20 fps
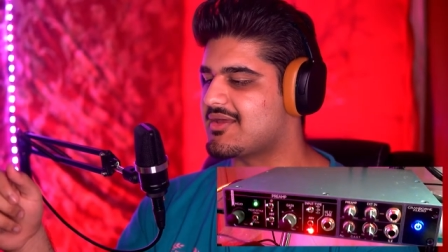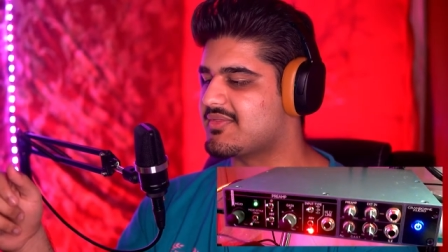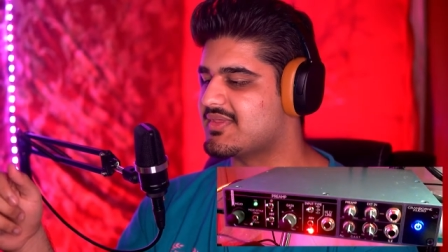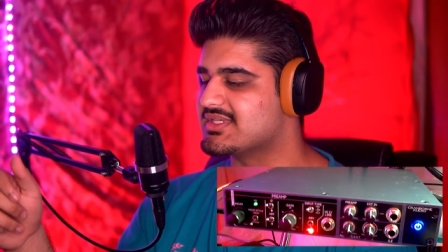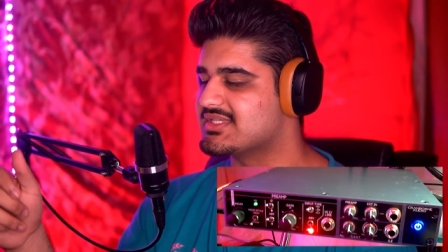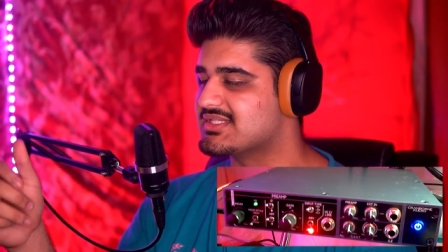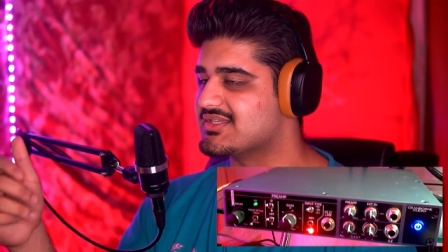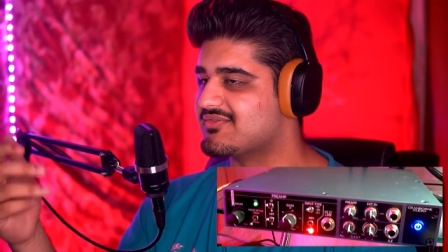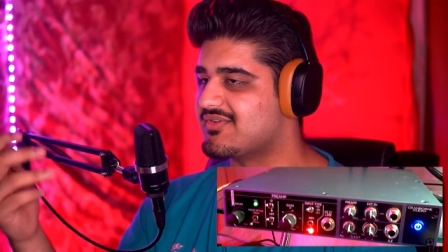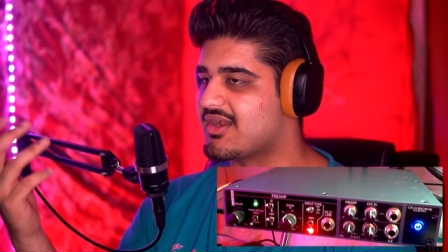
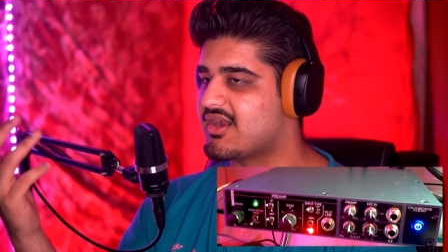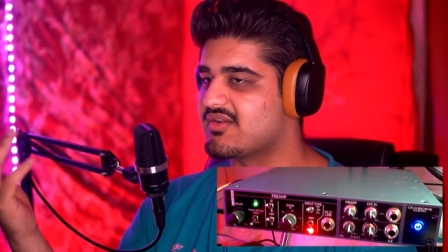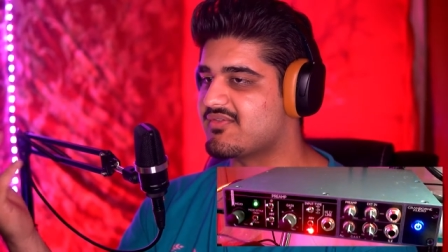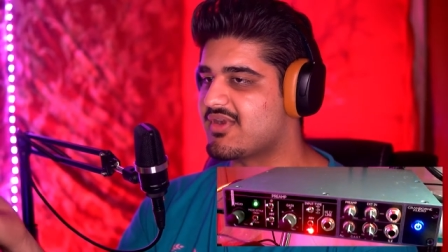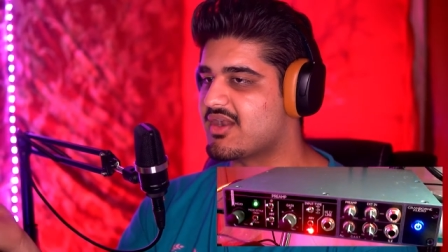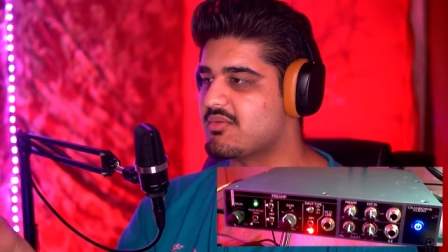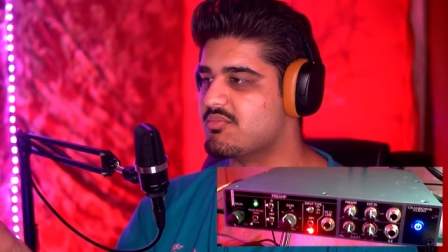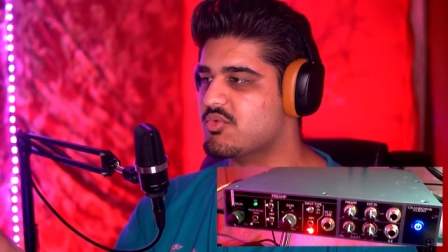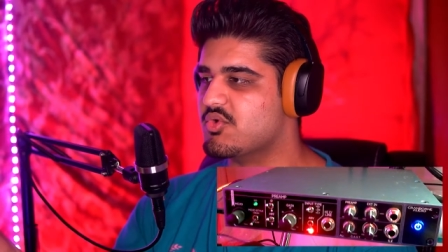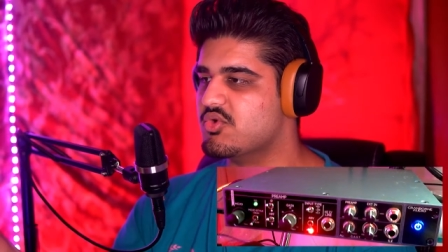This is a very,
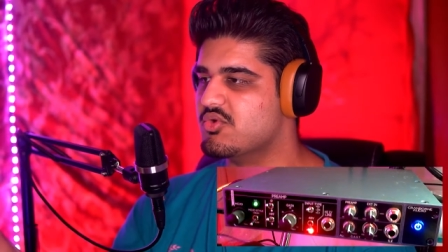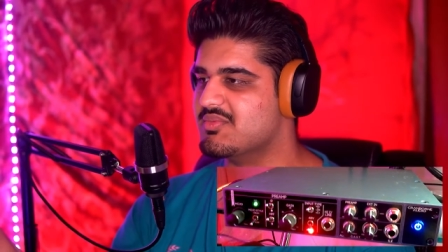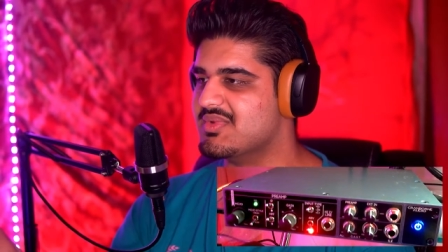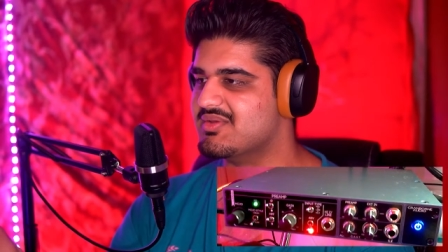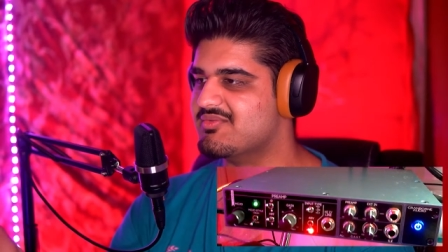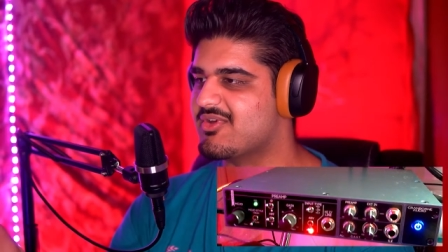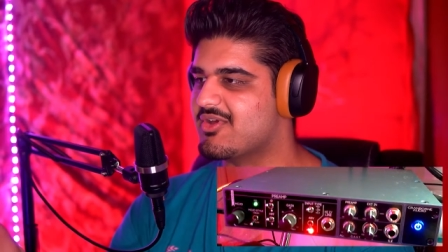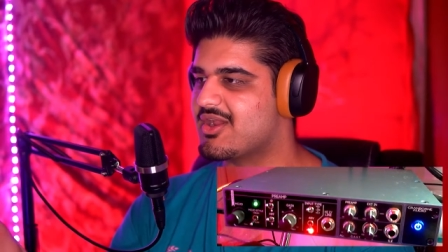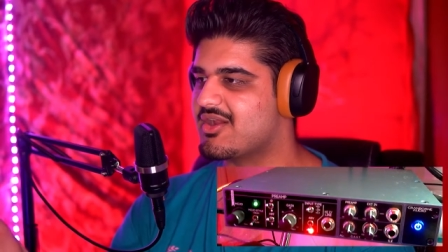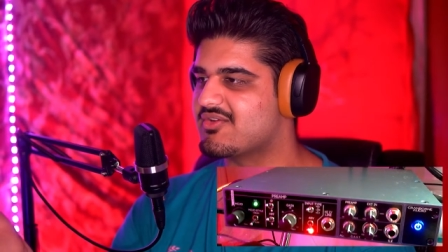very boomy,
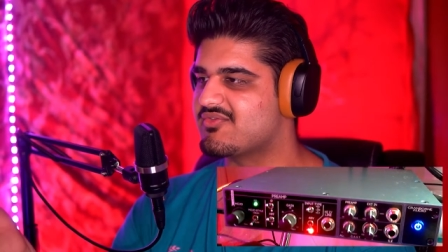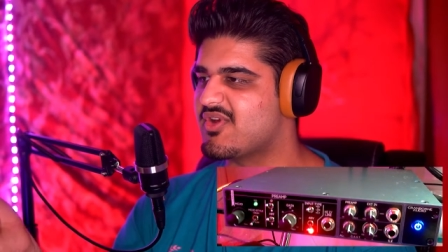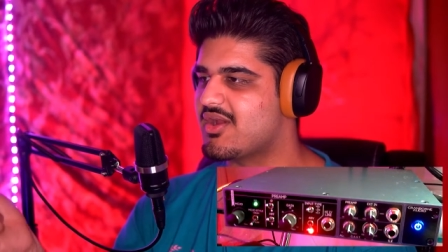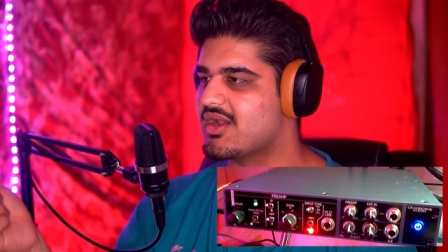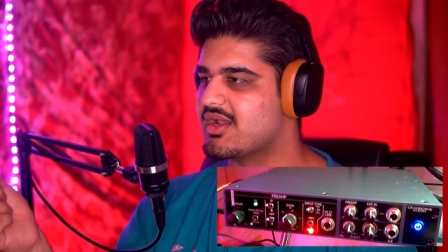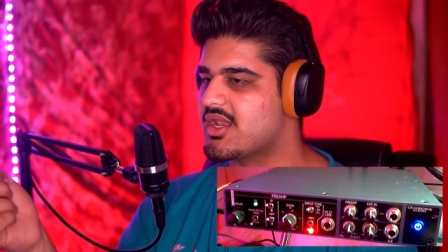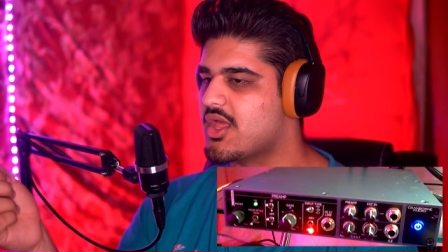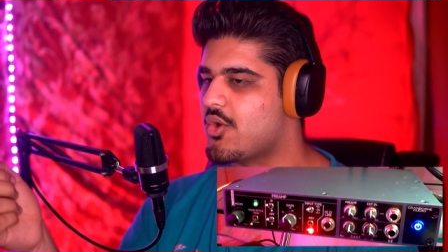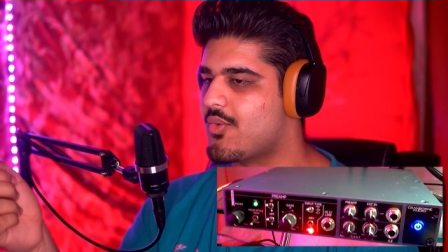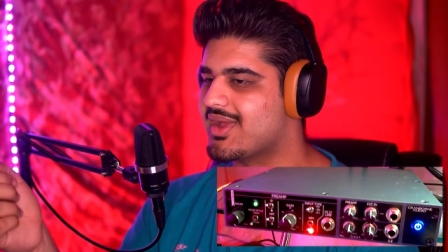very, very
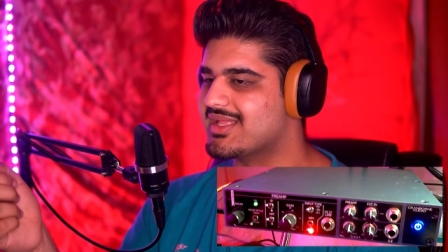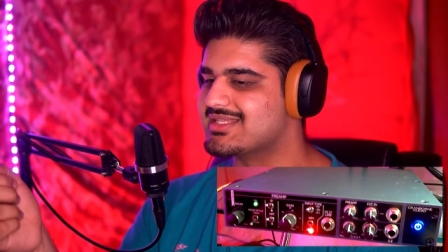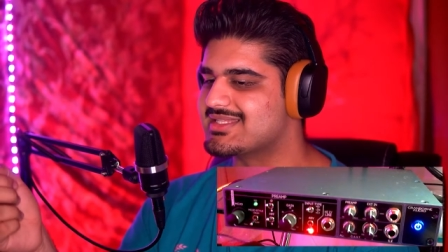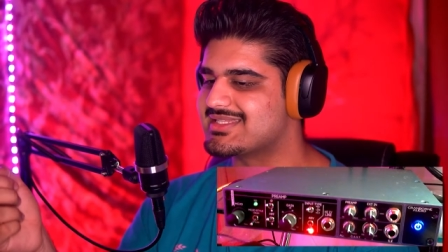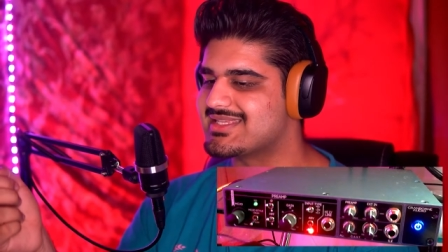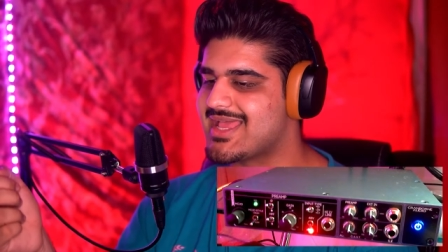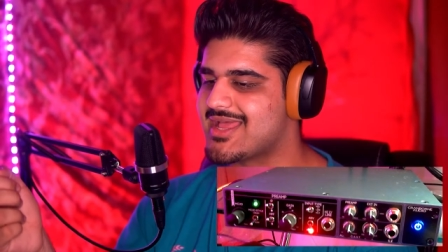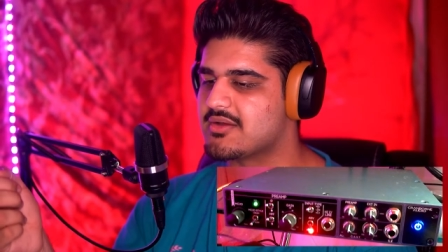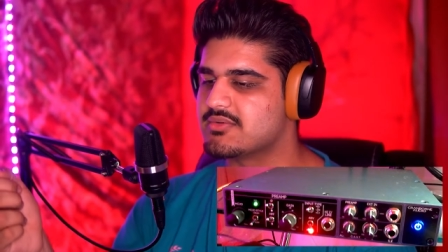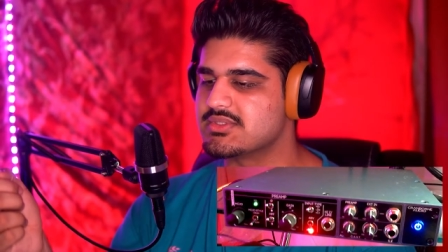low-end
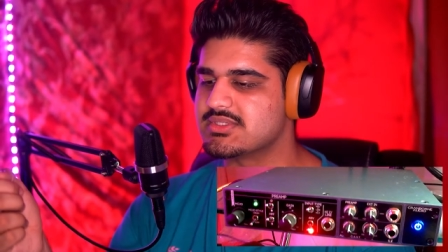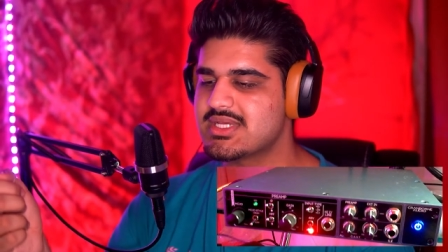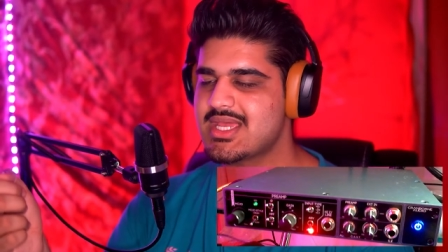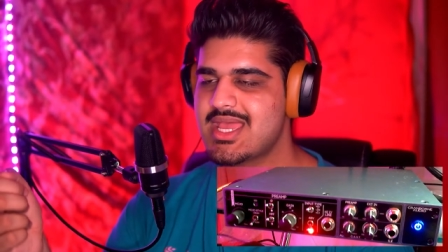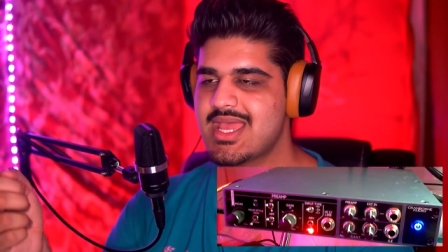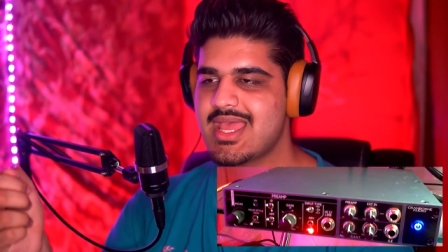sound.